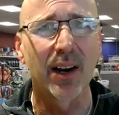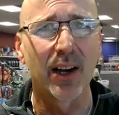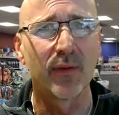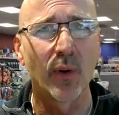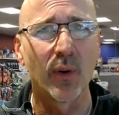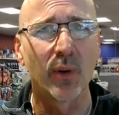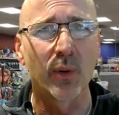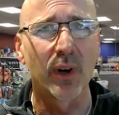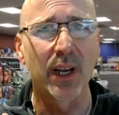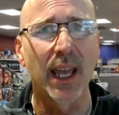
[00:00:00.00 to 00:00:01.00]
of, or
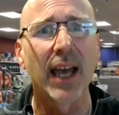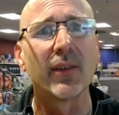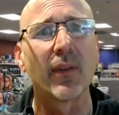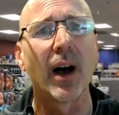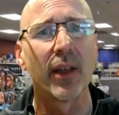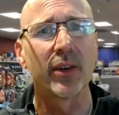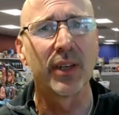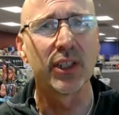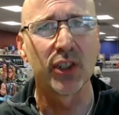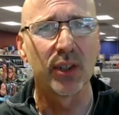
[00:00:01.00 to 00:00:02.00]
we're going to have other
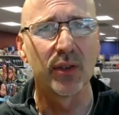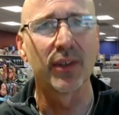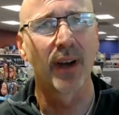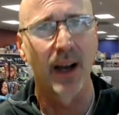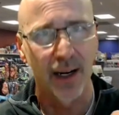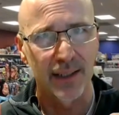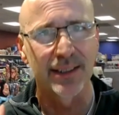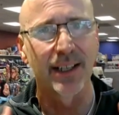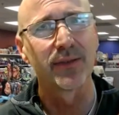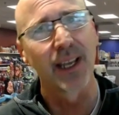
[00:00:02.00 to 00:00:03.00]
issues,
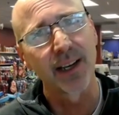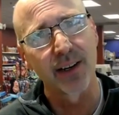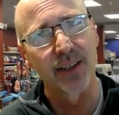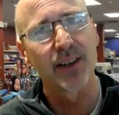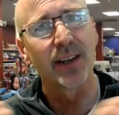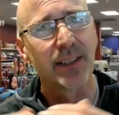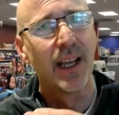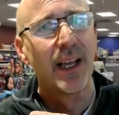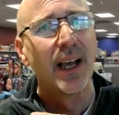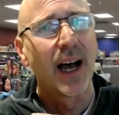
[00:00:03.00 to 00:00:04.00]
ourselves and our dogs,
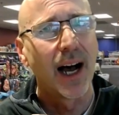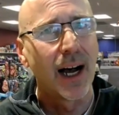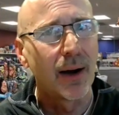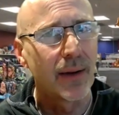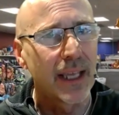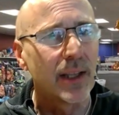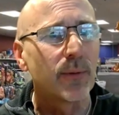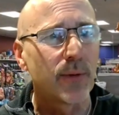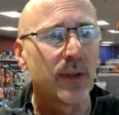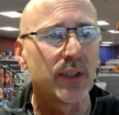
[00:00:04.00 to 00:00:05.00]
in the
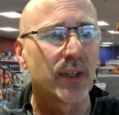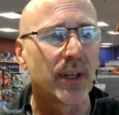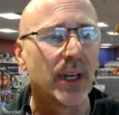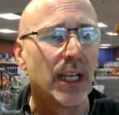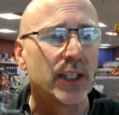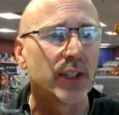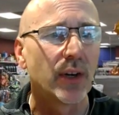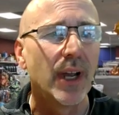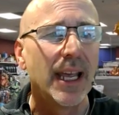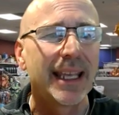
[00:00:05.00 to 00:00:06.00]
future.
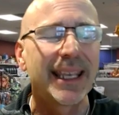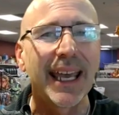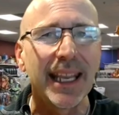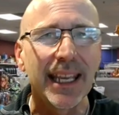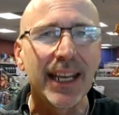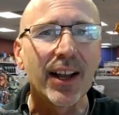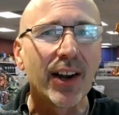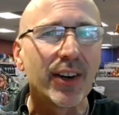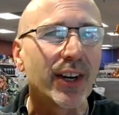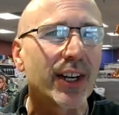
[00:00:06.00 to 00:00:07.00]
So getting it
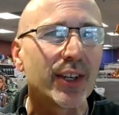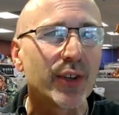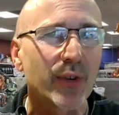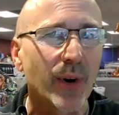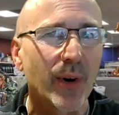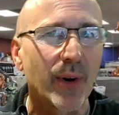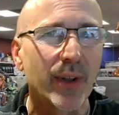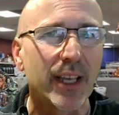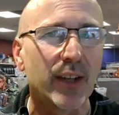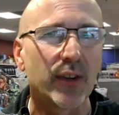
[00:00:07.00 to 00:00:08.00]
under
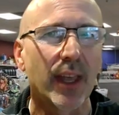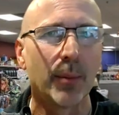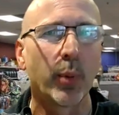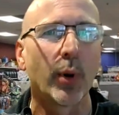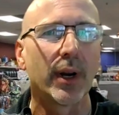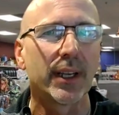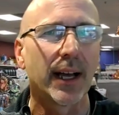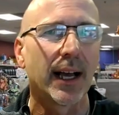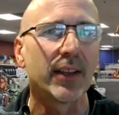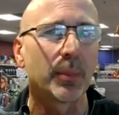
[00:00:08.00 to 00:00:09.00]
control is important to
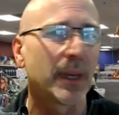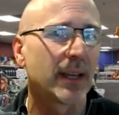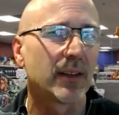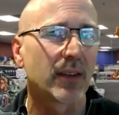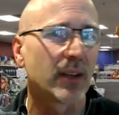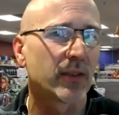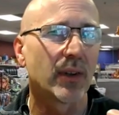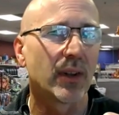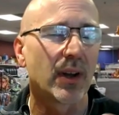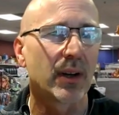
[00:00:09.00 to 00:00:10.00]
us because it's also
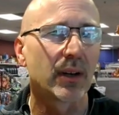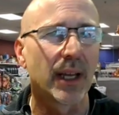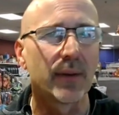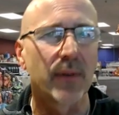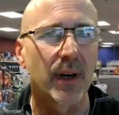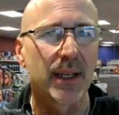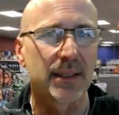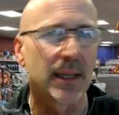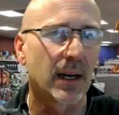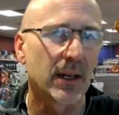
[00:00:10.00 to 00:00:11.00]
a longer life for us and our